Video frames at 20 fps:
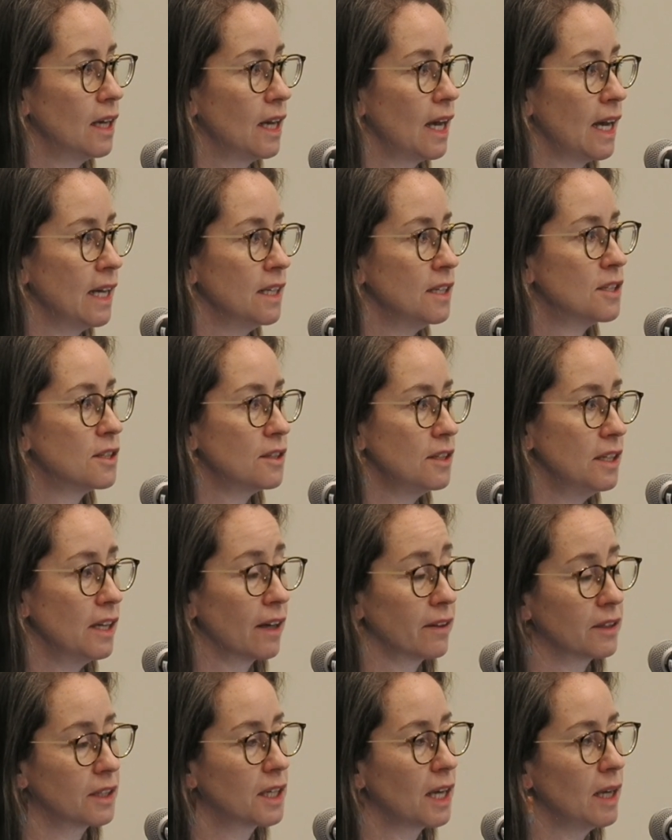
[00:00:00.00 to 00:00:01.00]
And the
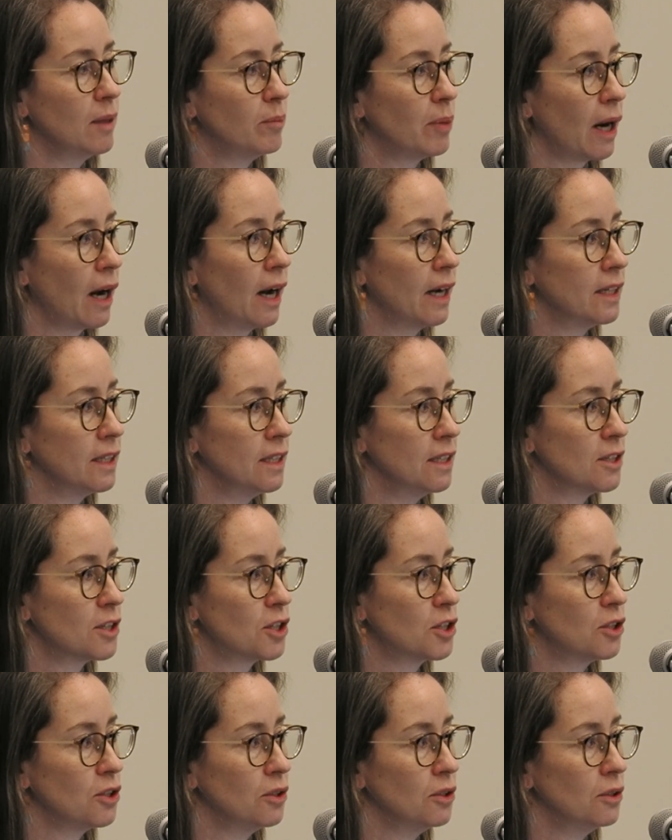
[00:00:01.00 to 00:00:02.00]
other key part
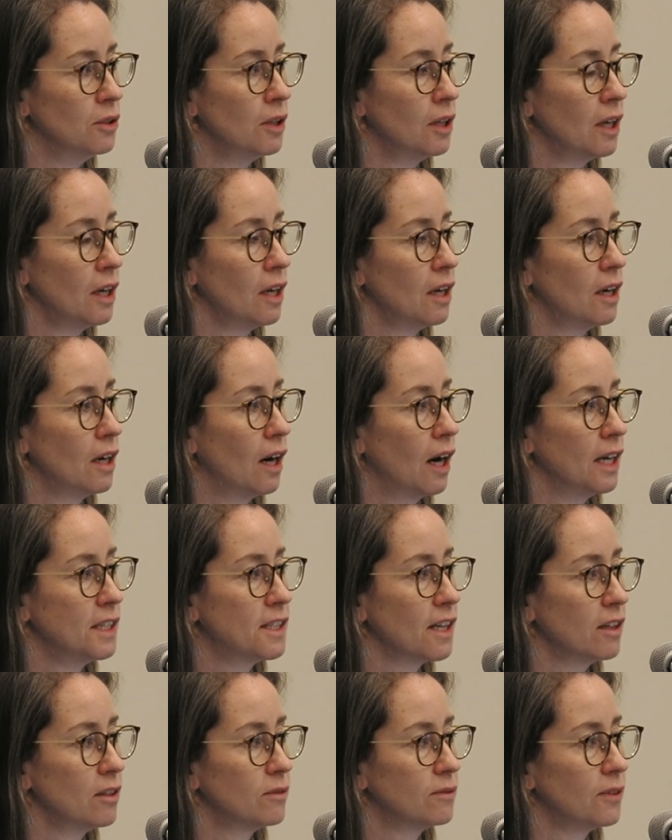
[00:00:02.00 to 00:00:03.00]
is to
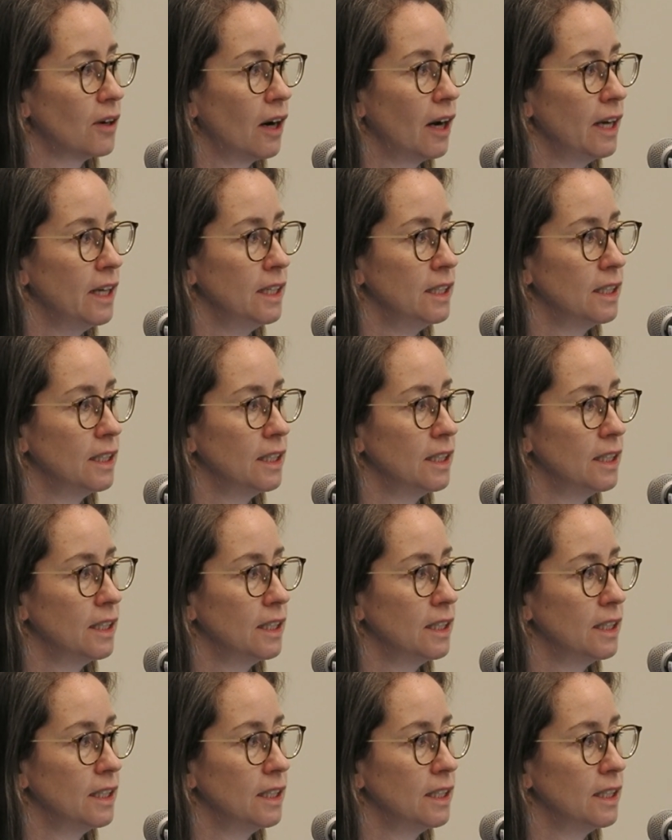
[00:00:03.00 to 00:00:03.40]
identify